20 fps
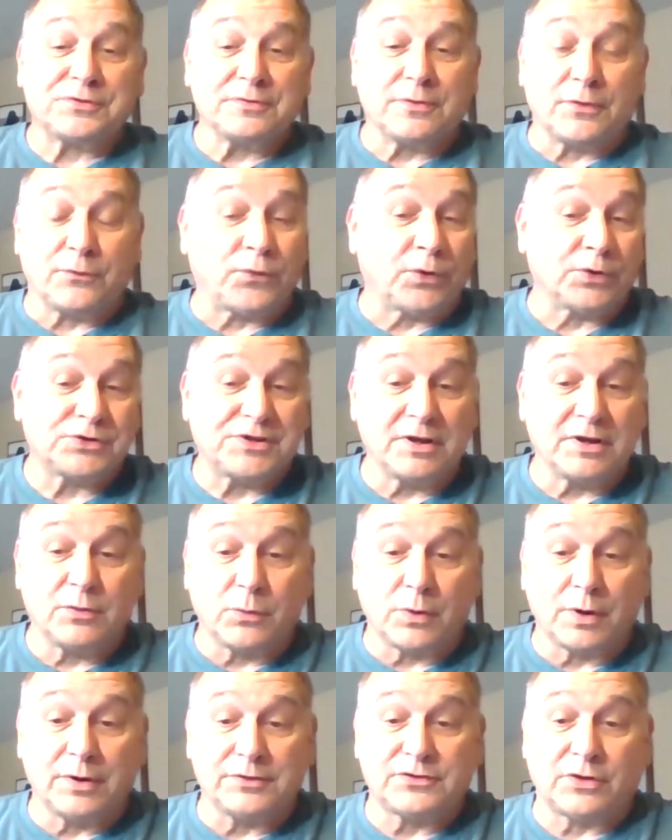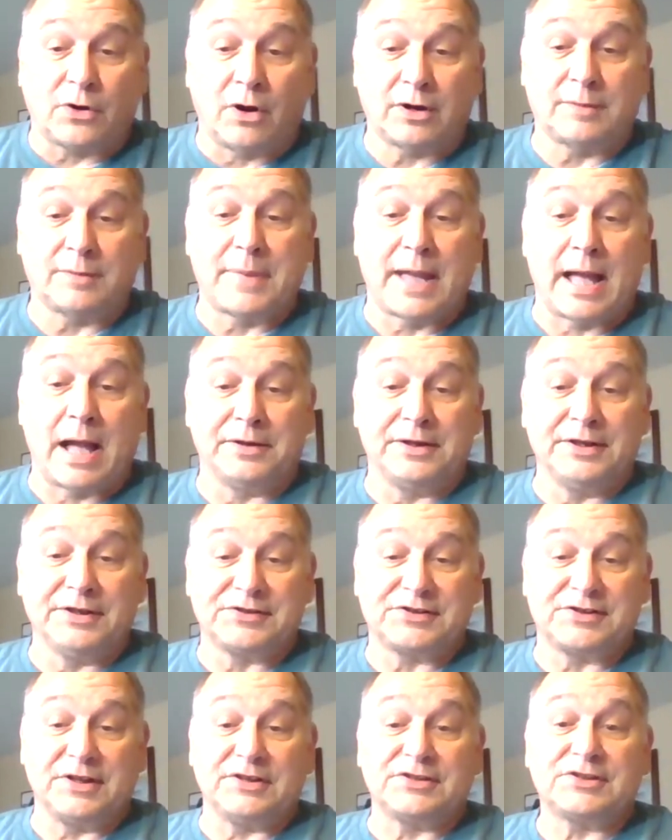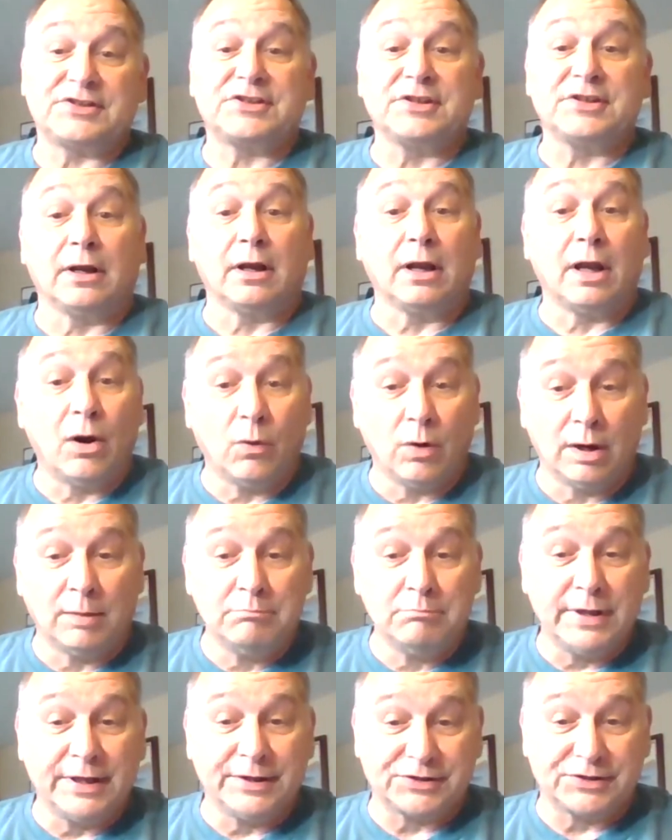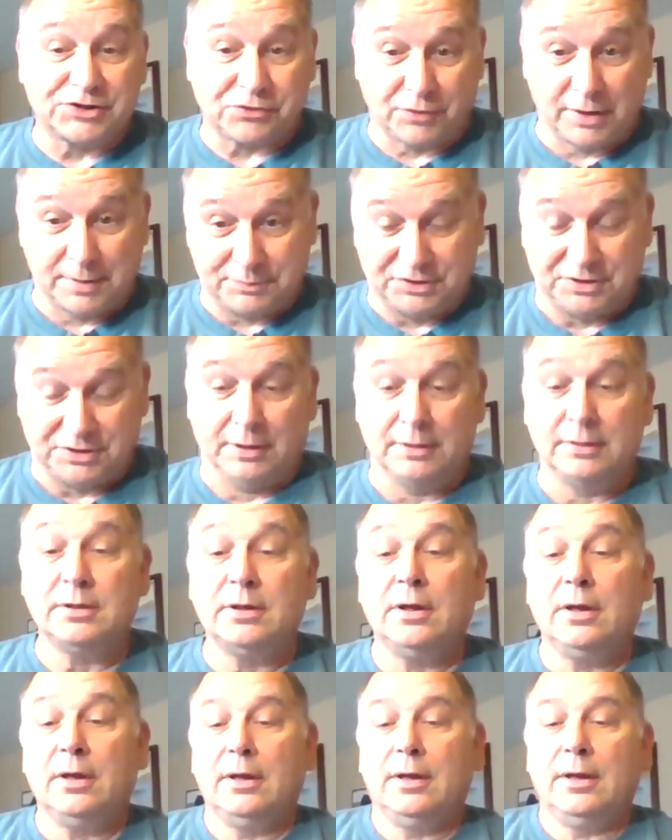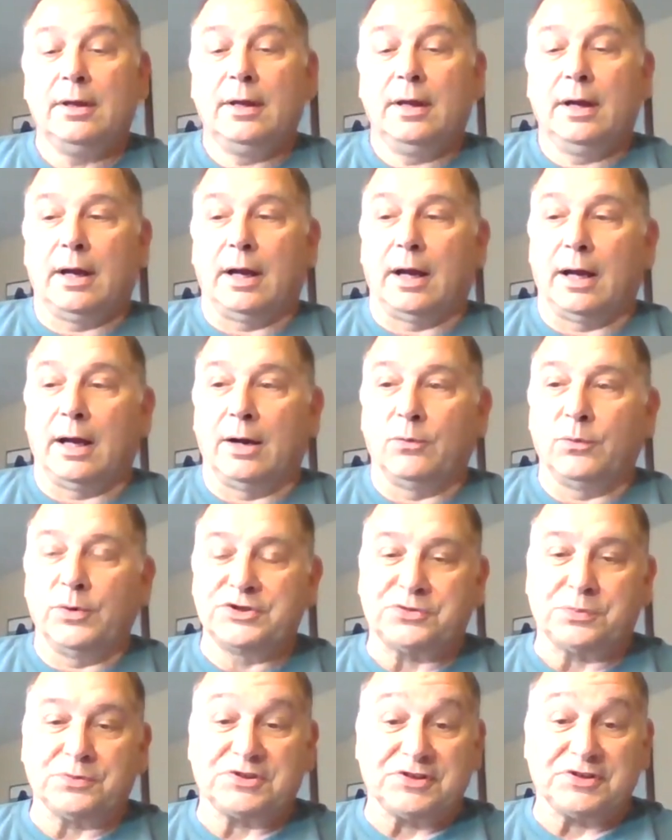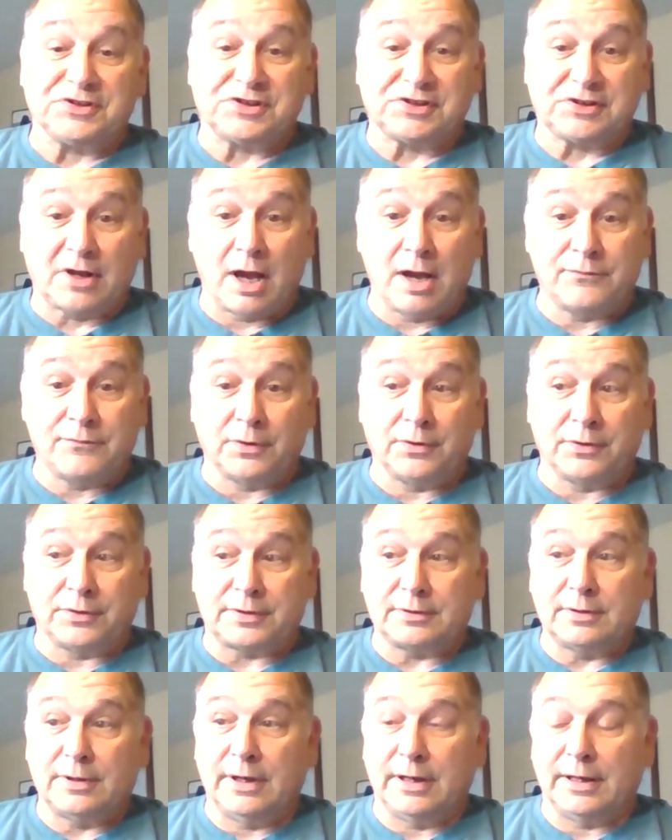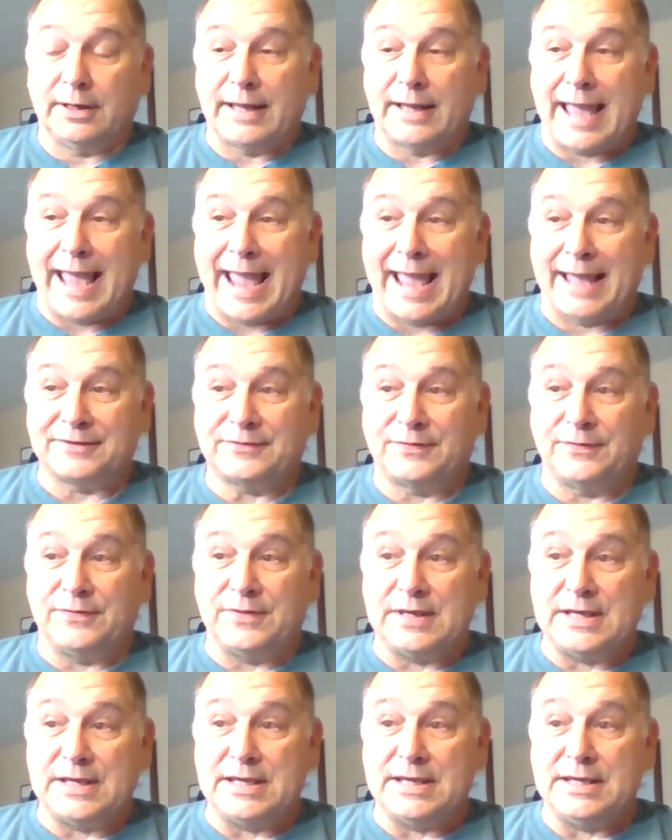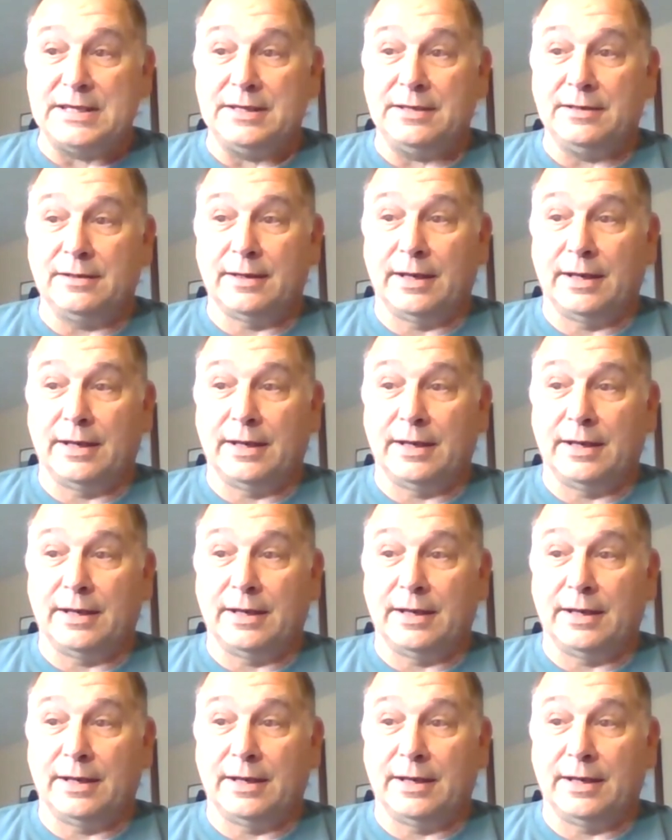the first thing we're going to talk about is the Siloam inscription, uh, which was discovered uh, at the